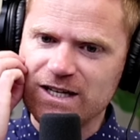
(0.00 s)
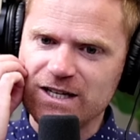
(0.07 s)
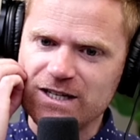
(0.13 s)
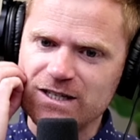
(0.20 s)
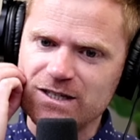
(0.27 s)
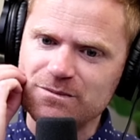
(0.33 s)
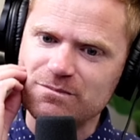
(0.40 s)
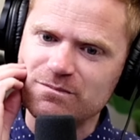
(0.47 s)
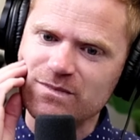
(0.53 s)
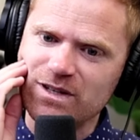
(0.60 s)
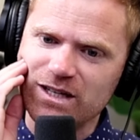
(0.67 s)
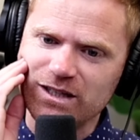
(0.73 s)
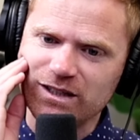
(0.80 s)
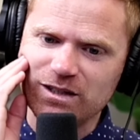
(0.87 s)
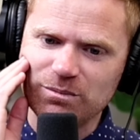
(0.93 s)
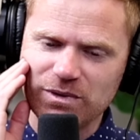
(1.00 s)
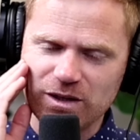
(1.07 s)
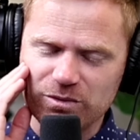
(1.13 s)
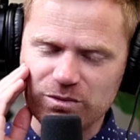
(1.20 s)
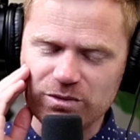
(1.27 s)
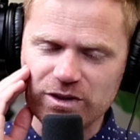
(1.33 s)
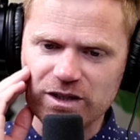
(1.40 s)
and it can be
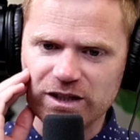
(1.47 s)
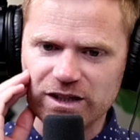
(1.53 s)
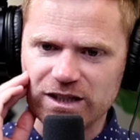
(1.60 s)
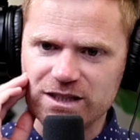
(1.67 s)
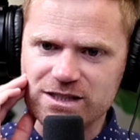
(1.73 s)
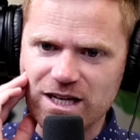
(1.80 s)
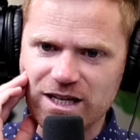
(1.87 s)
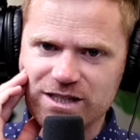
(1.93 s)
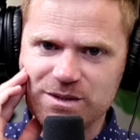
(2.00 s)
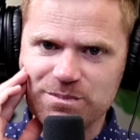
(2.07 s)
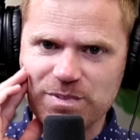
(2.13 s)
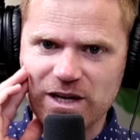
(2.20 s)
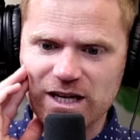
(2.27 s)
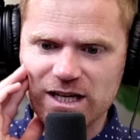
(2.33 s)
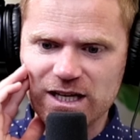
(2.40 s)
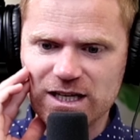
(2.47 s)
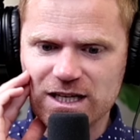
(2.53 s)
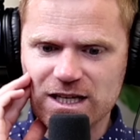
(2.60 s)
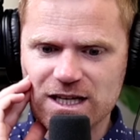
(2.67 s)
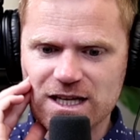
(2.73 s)
a really intense pain.